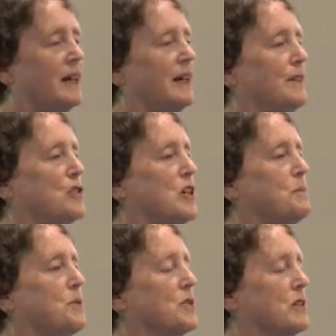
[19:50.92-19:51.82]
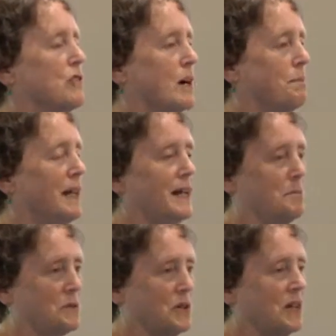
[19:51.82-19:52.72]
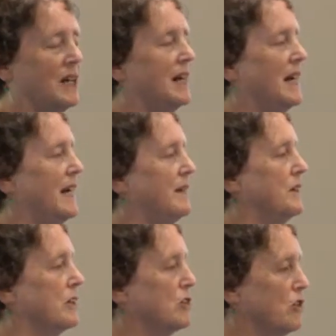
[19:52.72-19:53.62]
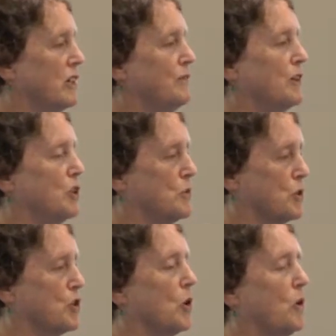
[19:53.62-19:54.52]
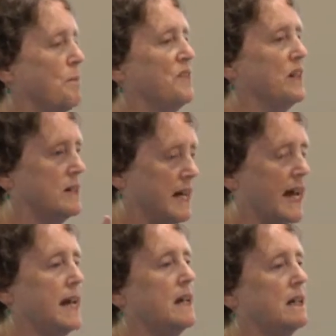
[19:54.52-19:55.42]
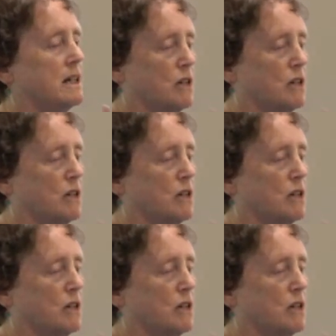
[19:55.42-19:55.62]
and the sheep used to drop lambs. And the turkey vulture would show up the day